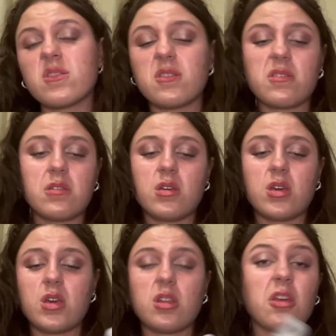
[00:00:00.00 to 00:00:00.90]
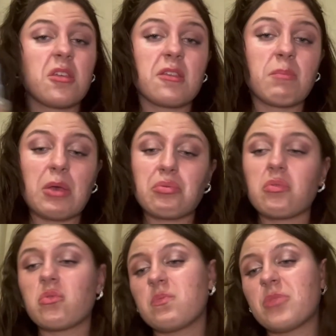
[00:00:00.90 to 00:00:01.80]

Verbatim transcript: It's nothing special.